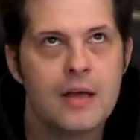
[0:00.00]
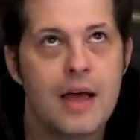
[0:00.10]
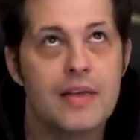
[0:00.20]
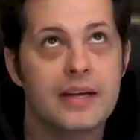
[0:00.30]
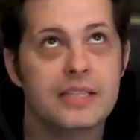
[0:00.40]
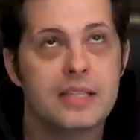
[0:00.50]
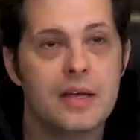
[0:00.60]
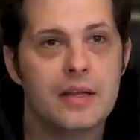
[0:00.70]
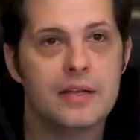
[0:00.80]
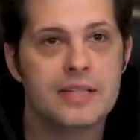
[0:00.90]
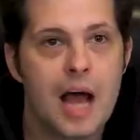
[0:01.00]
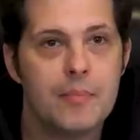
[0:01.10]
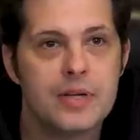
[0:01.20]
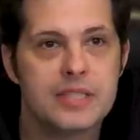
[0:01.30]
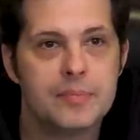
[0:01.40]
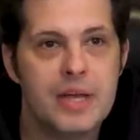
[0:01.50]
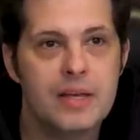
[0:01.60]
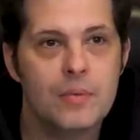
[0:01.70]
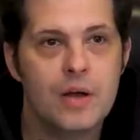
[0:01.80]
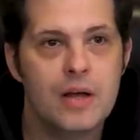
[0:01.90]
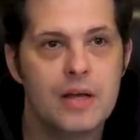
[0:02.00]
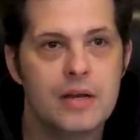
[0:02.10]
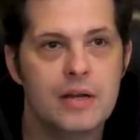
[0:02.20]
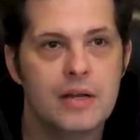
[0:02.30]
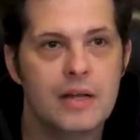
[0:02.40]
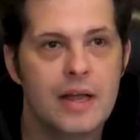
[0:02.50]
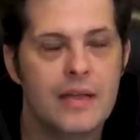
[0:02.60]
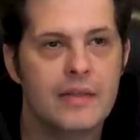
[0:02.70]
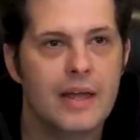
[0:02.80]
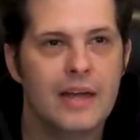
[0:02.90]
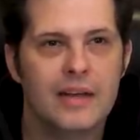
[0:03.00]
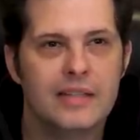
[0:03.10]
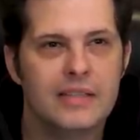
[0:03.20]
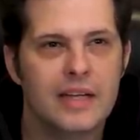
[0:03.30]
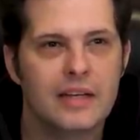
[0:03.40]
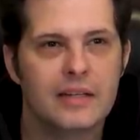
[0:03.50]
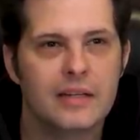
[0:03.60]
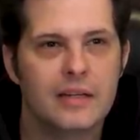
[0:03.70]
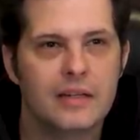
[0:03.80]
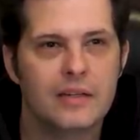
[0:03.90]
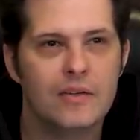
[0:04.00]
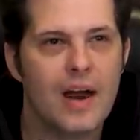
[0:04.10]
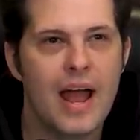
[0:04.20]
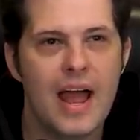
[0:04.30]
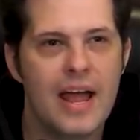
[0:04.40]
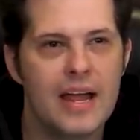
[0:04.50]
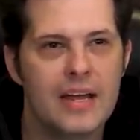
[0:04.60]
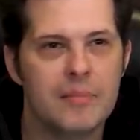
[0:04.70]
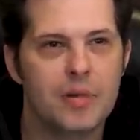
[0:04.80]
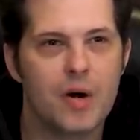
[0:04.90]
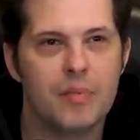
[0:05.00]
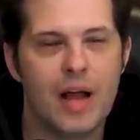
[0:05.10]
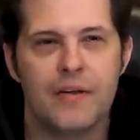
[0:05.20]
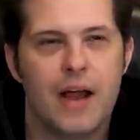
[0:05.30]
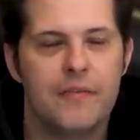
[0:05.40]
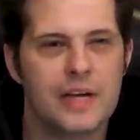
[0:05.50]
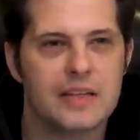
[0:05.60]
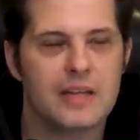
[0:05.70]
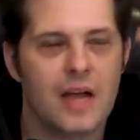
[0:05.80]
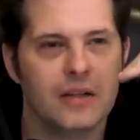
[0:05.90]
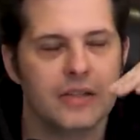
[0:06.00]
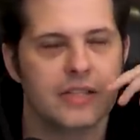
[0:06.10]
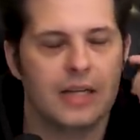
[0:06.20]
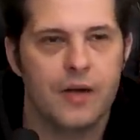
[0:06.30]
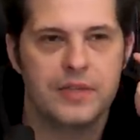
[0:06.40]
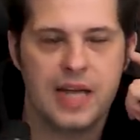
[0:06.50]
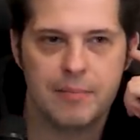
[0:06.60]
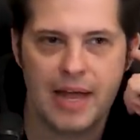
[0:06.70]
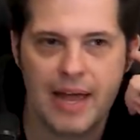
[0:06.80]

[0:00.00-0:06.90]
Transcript: I think it's the the top one's the pink one, and then it's like gray and purple. I, I forget the colors like off the top of my